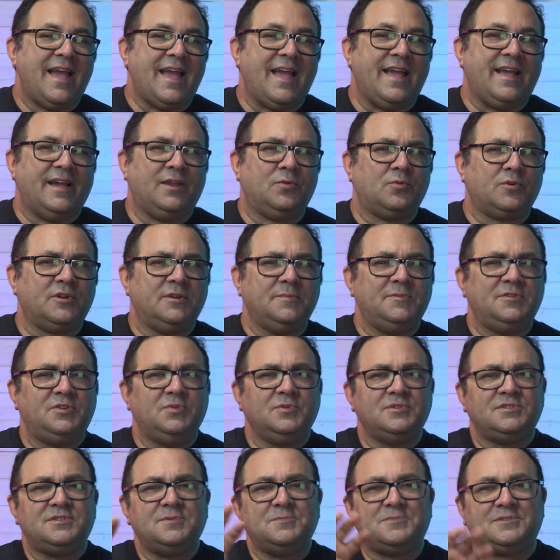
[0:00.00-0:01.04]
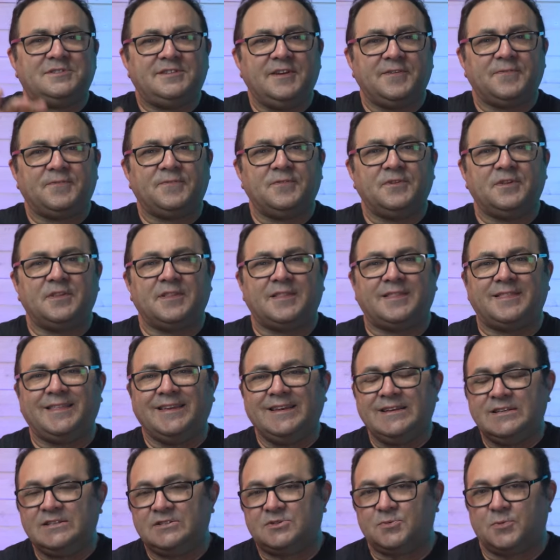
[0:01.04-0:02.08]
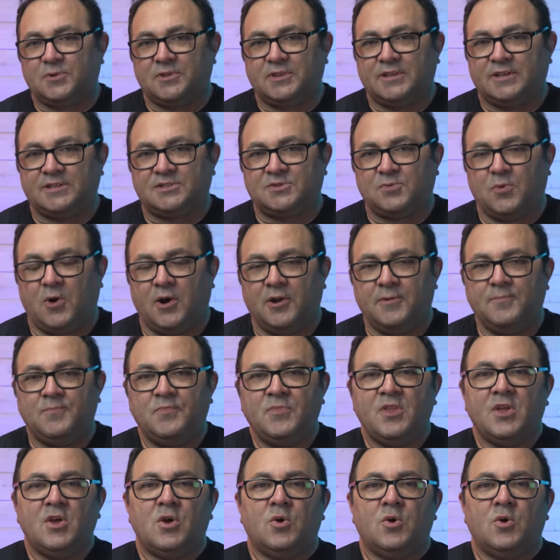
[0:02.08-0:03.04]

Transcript: And we're going to be doing some different things with this one.